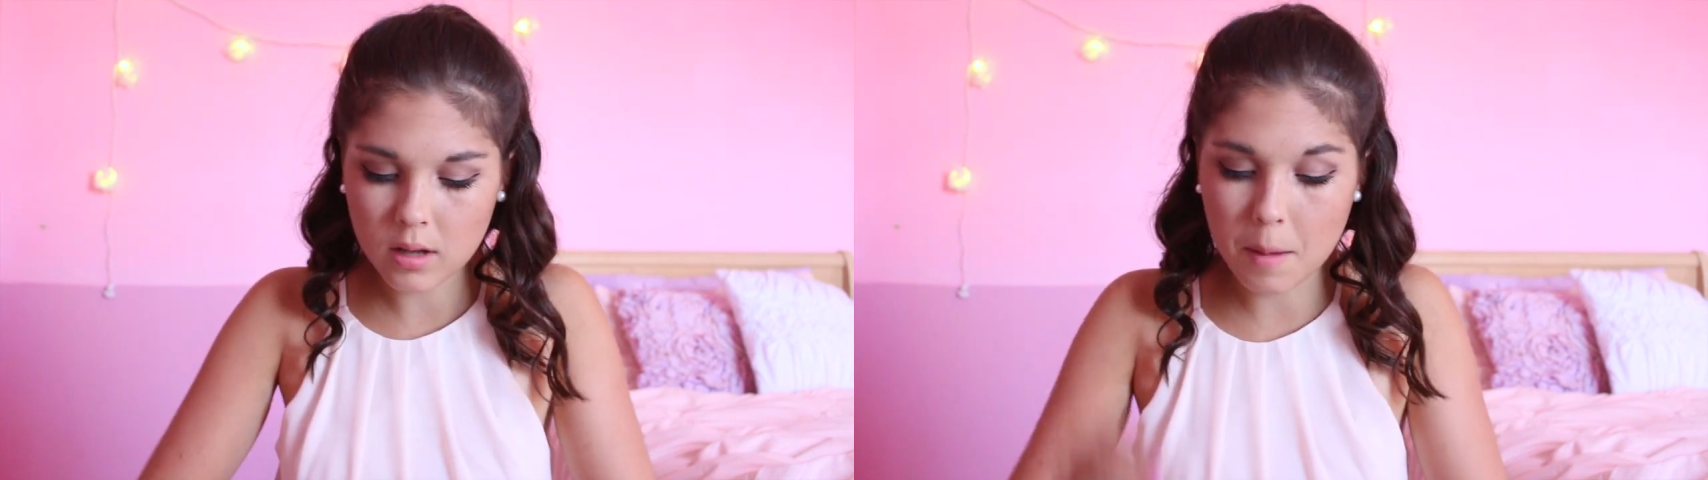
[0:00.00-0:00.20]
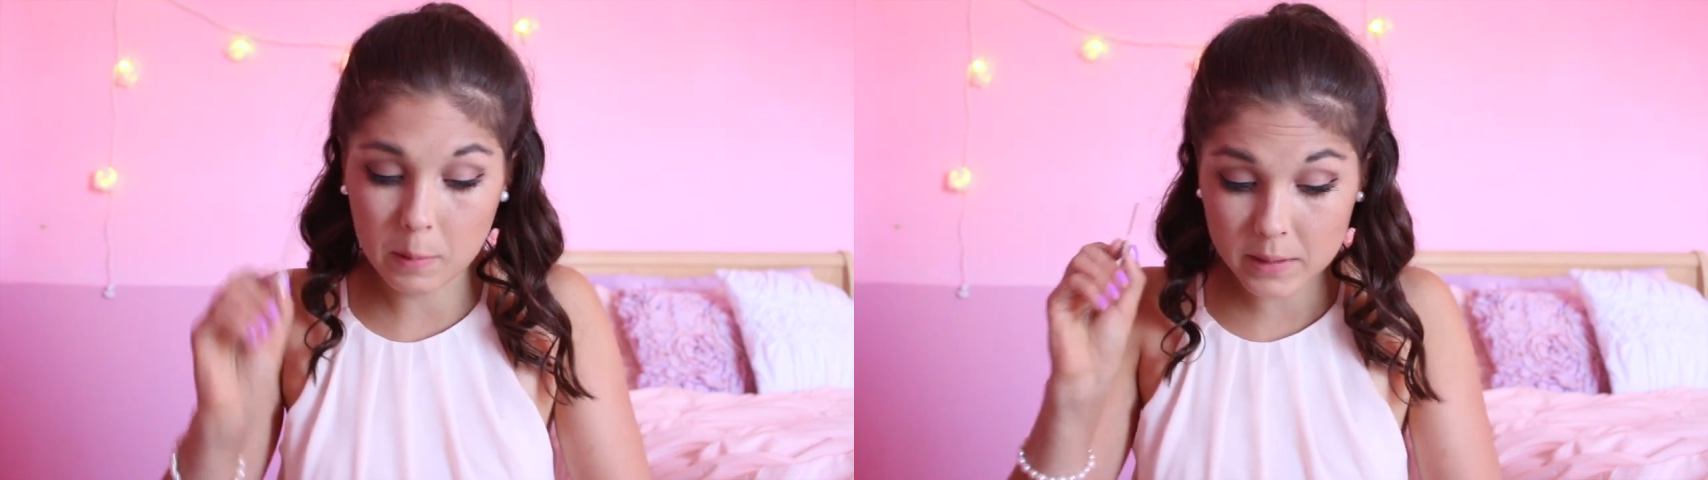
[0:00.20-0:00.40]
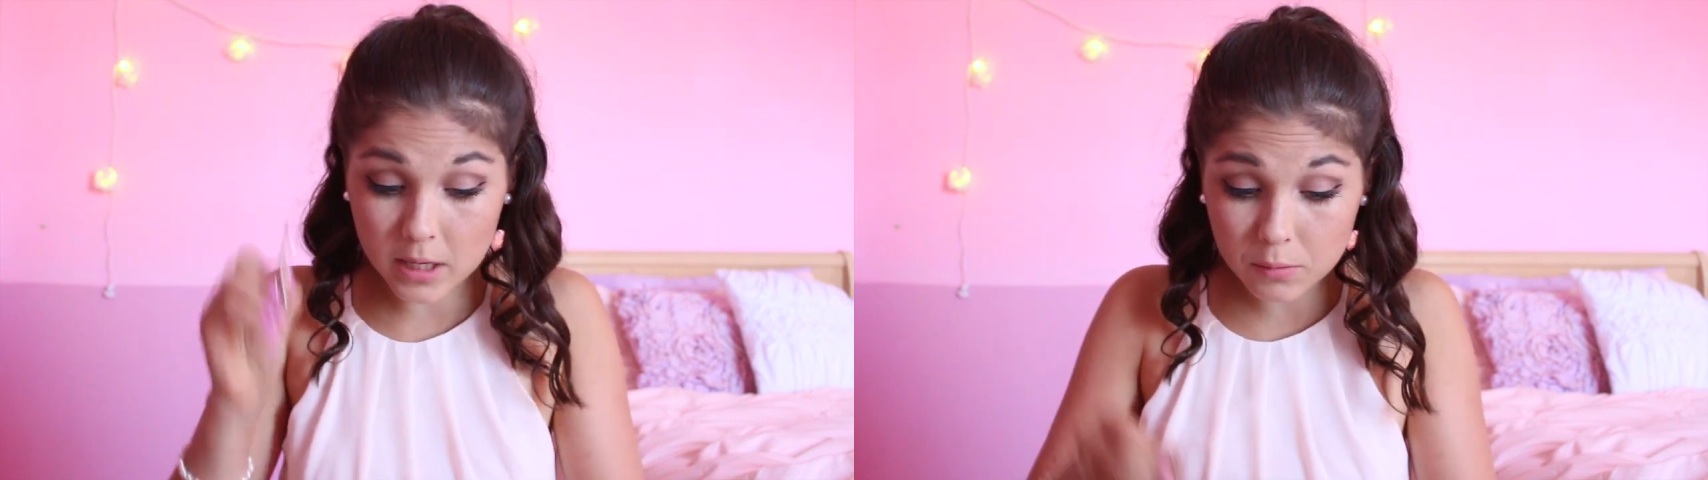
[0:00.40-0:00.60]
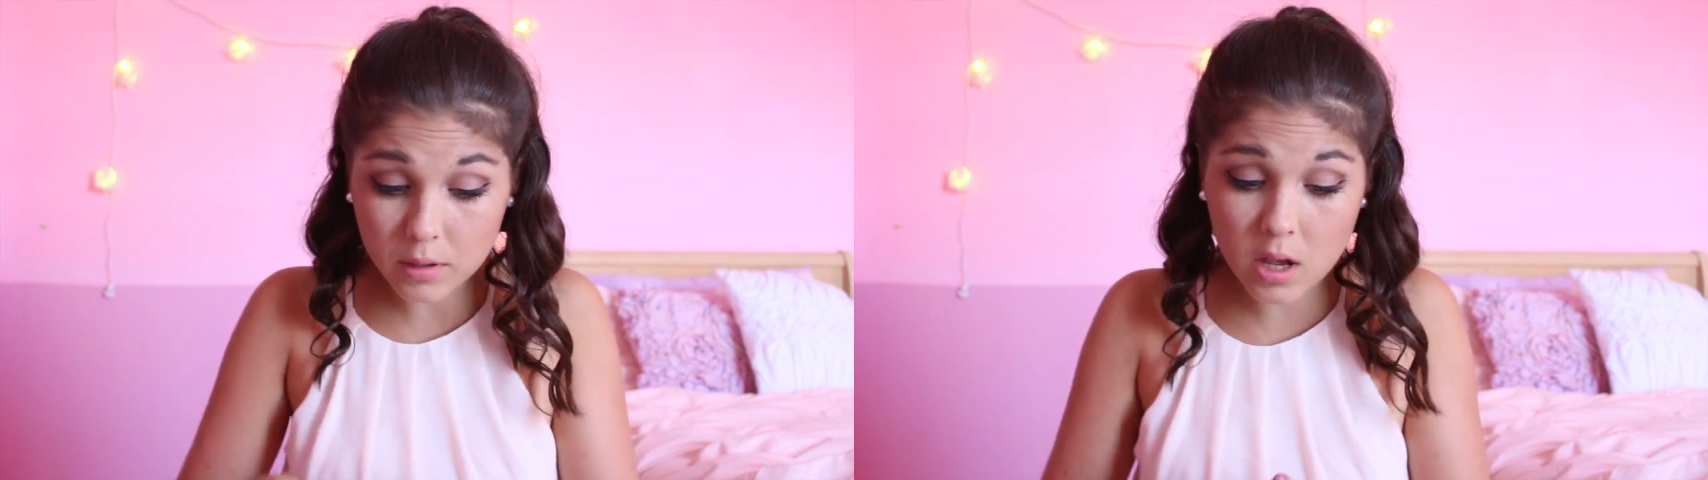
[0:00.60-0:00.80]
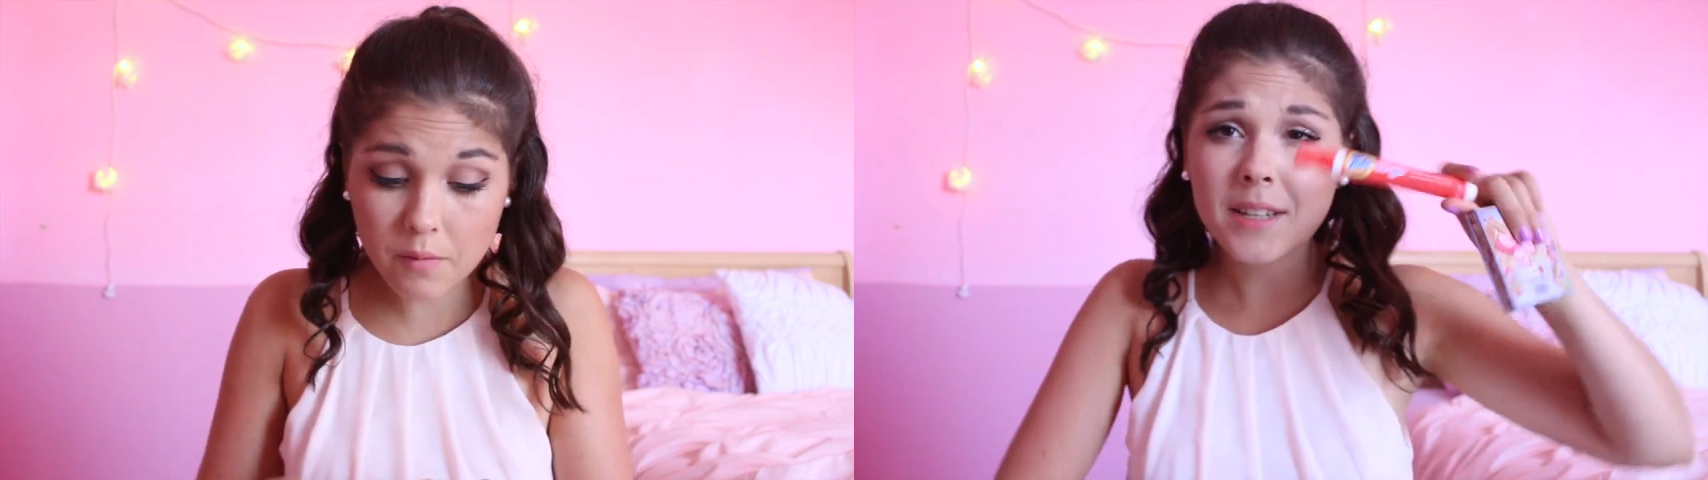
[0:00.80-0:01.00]
I'm obsessed
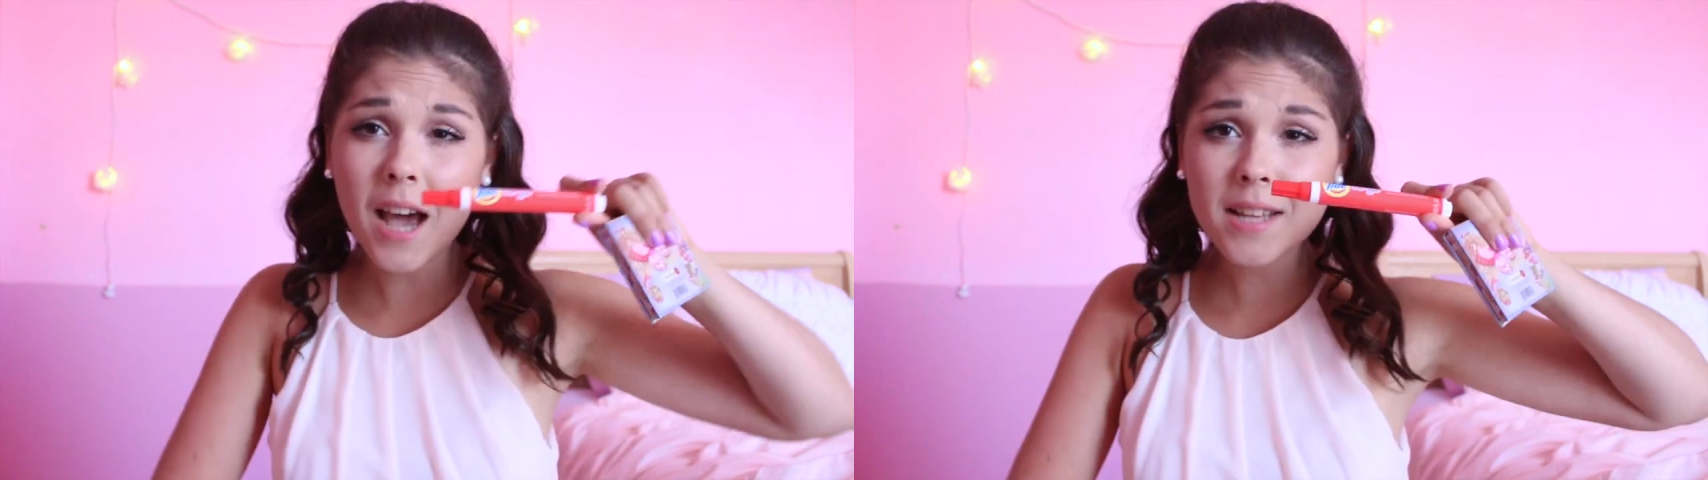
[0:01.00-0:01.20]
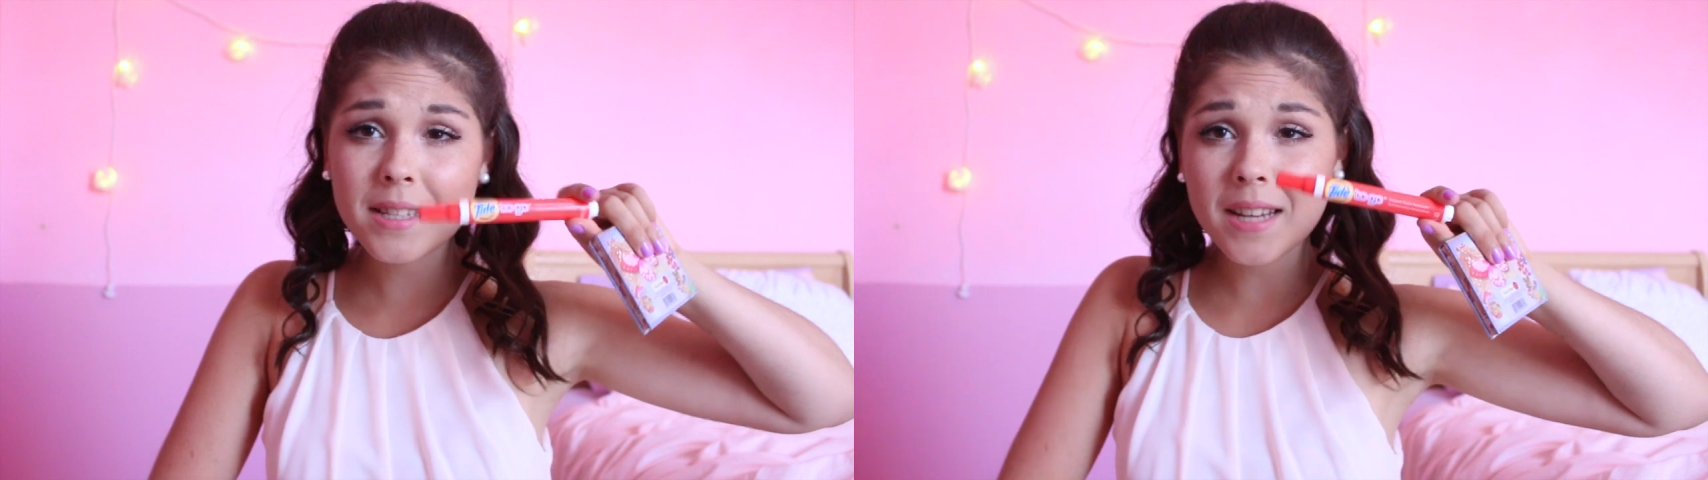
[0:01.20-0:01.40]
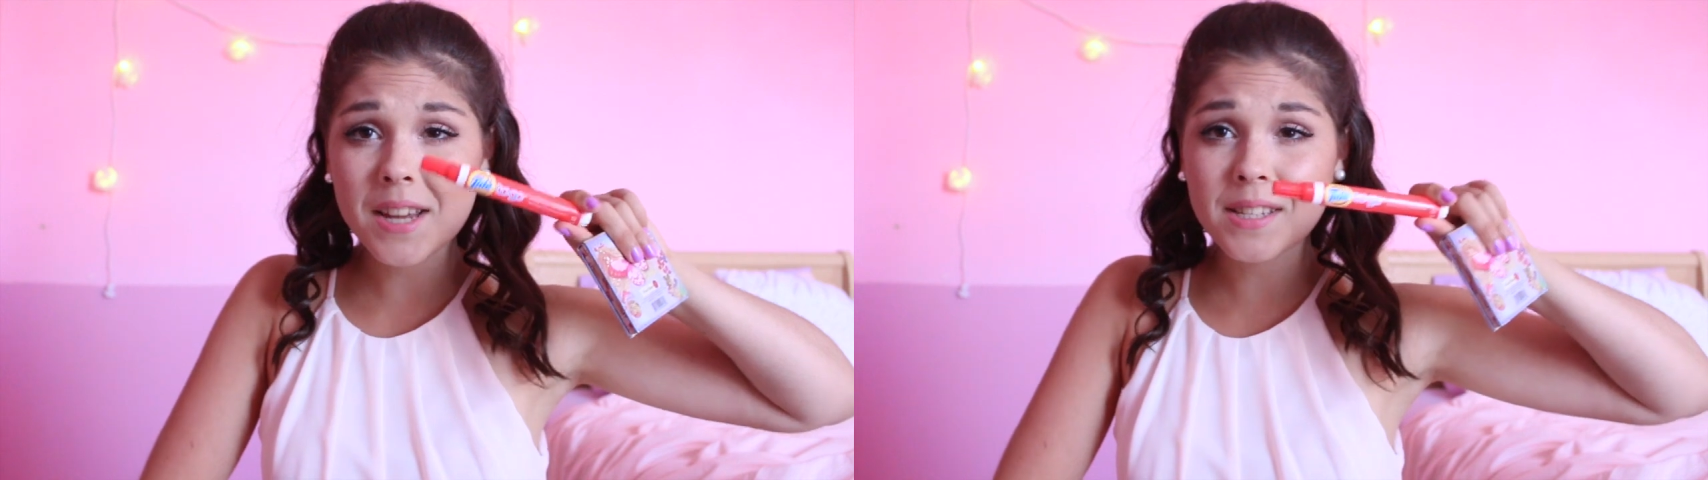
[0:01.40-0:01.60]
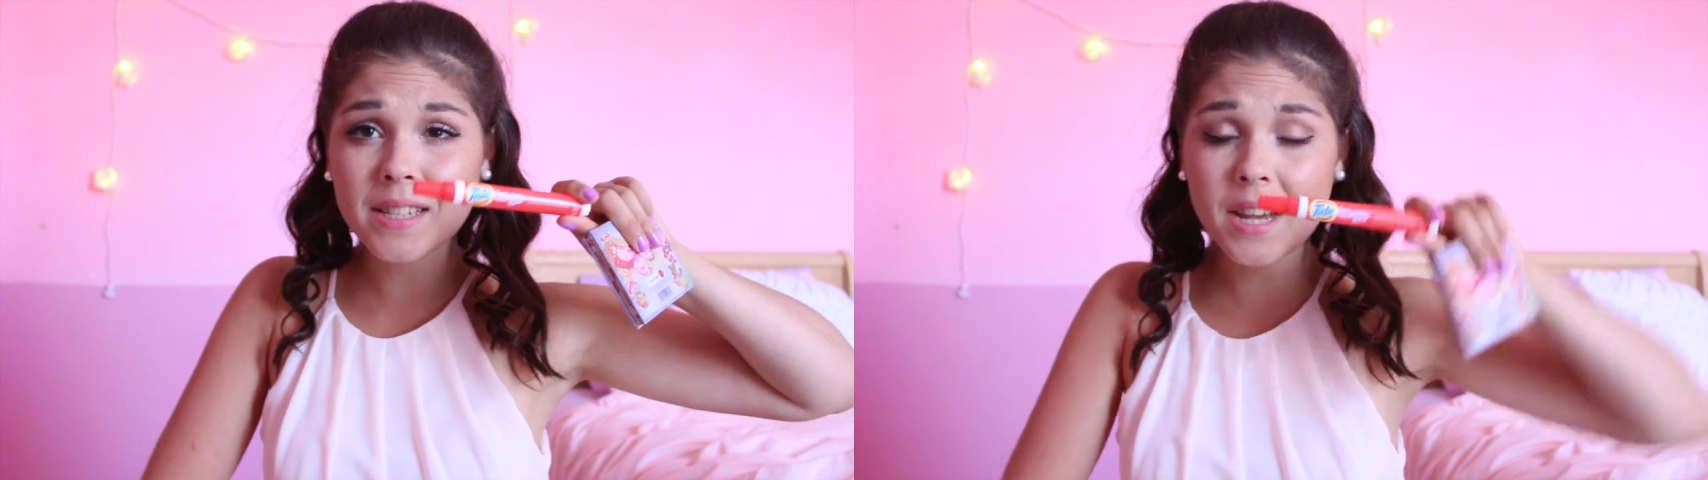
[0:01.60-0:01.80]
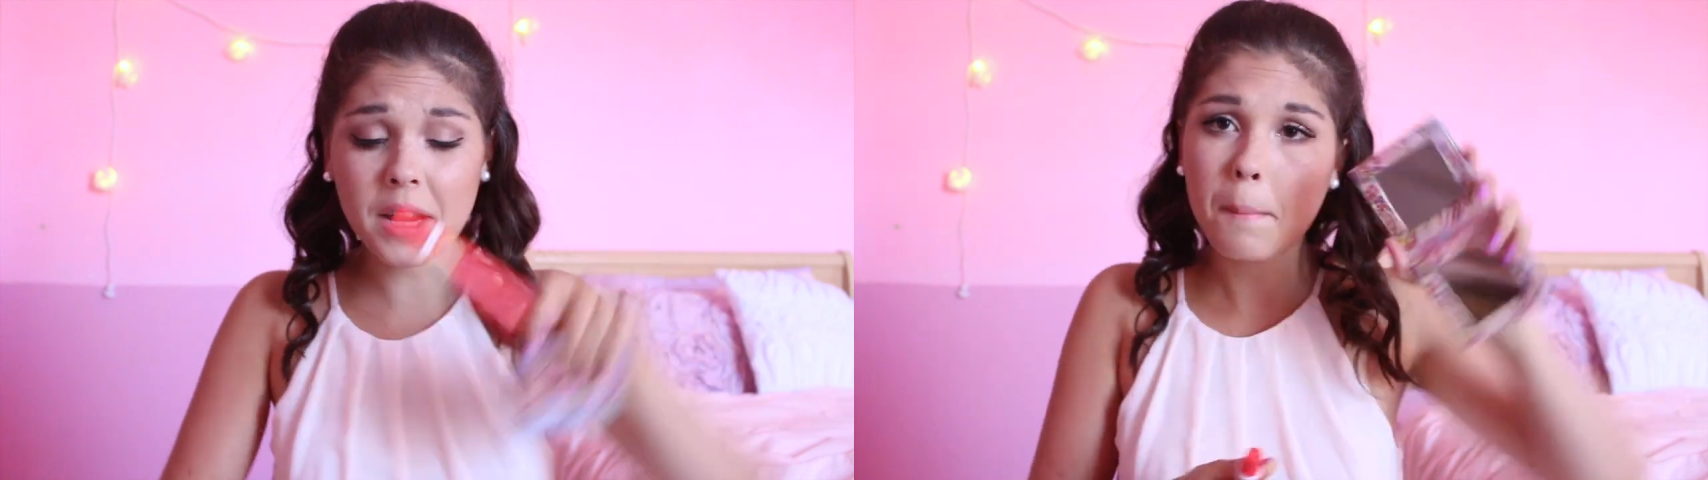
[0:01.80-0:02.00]
with it. The Tide Stain
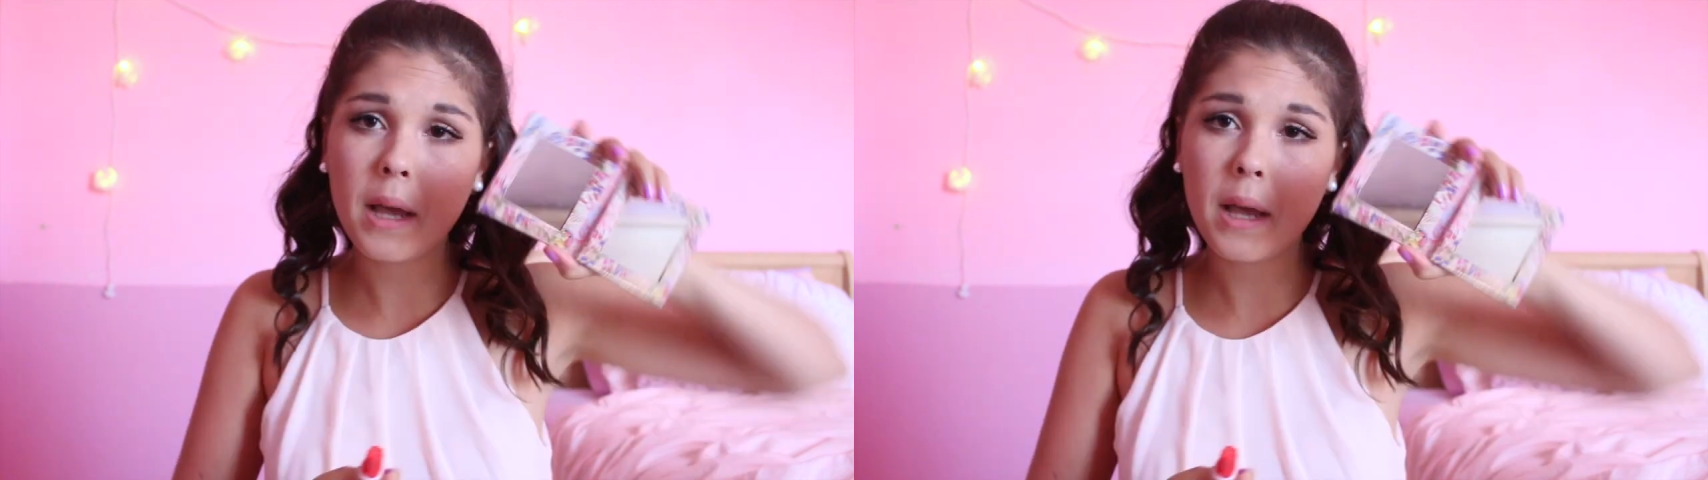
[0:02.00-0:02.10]
Stick,